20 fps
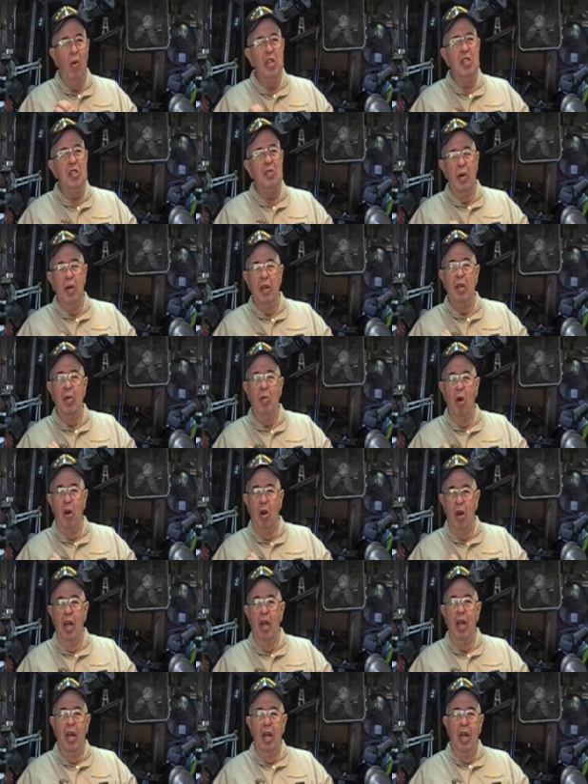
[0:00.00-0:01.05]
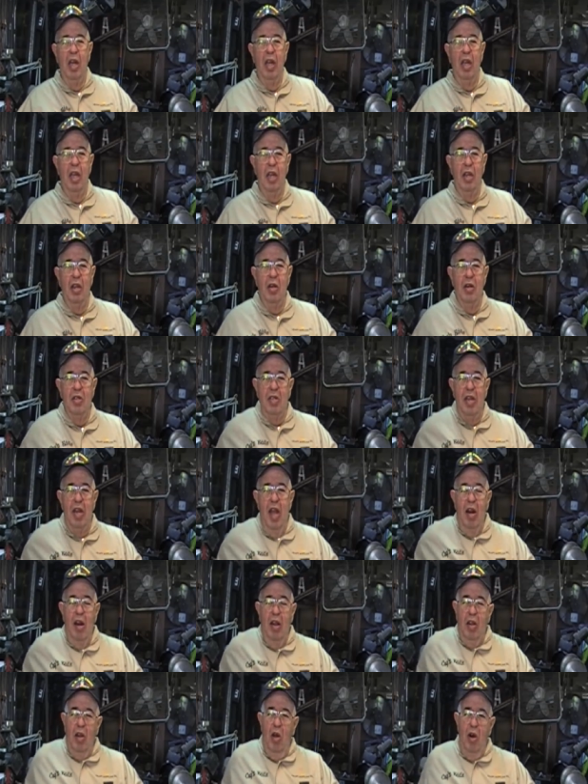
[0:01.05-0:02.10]
once a month, I'm going to get those
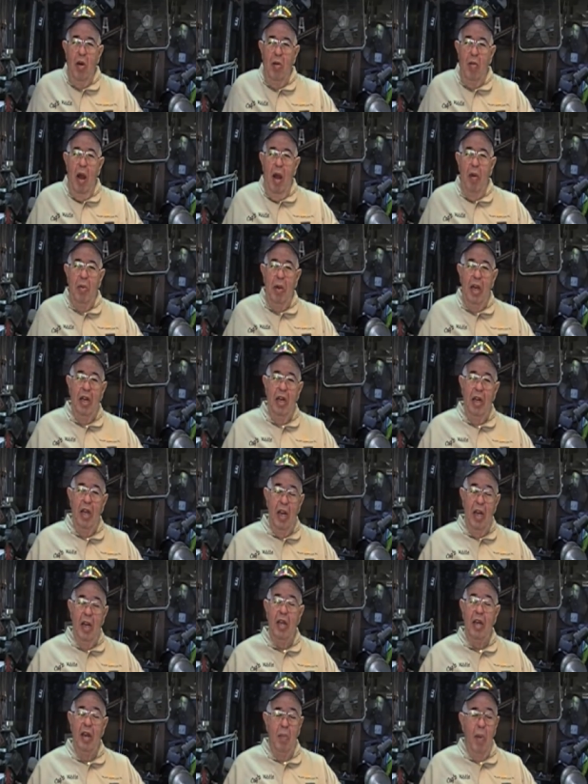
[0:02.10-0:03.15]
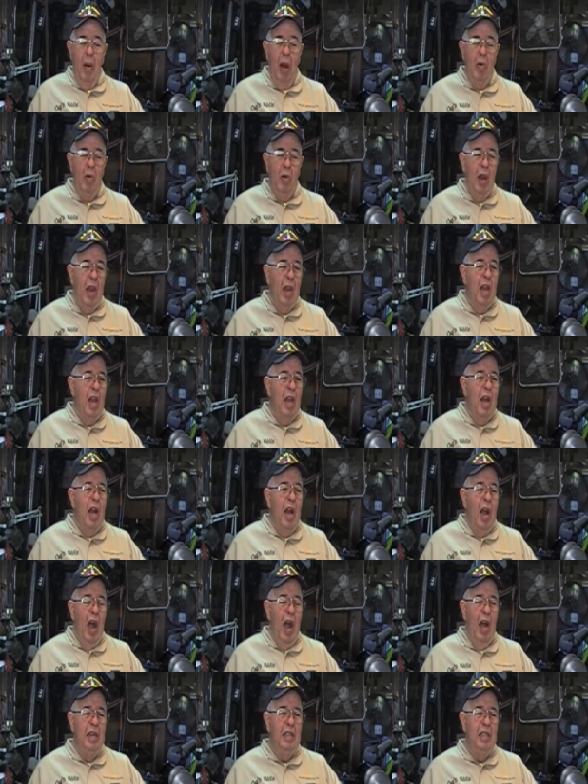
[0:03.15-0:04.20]
down and load them up. And and by the way,
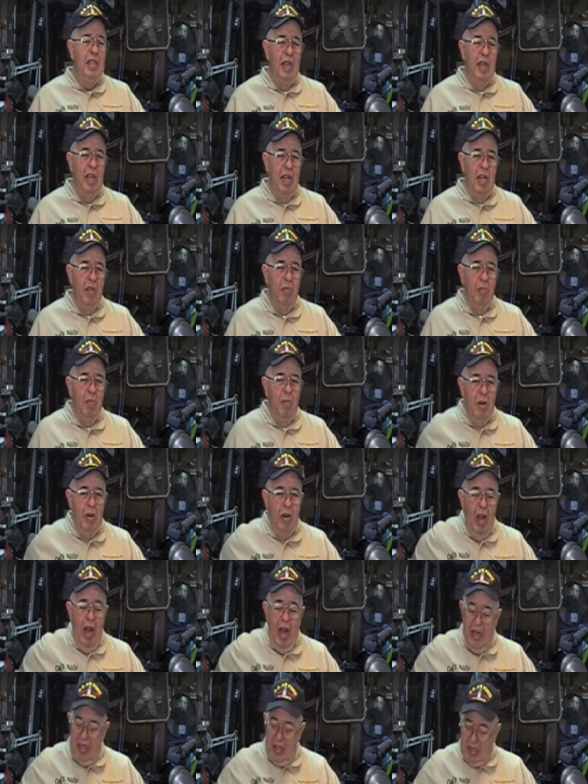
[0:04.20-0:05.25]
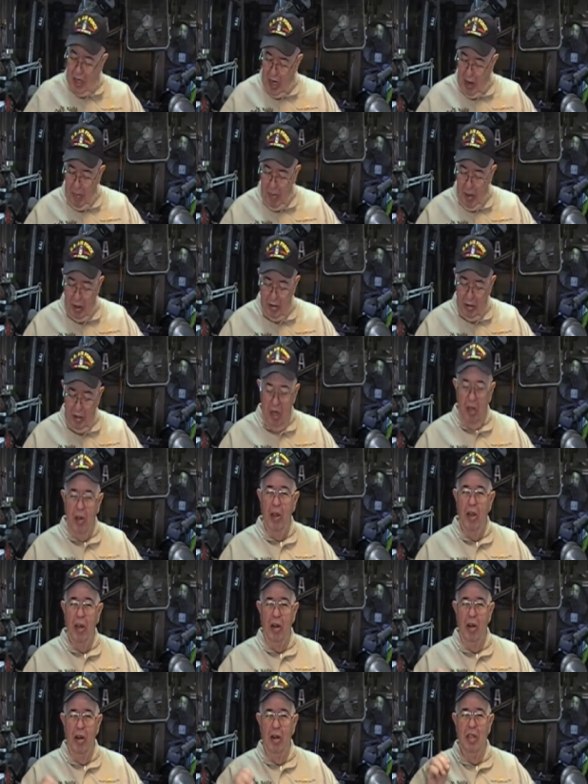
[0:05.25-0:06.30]
I did hear from you guys about the
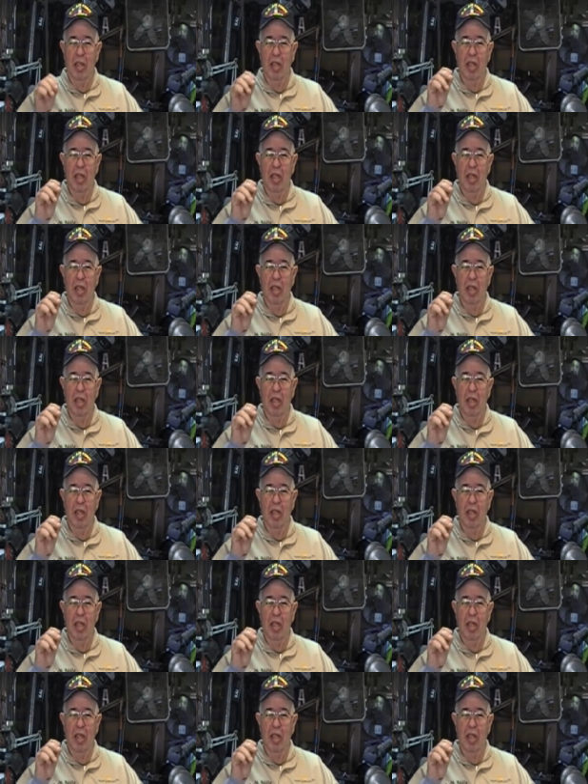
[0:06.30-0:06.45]
clicker.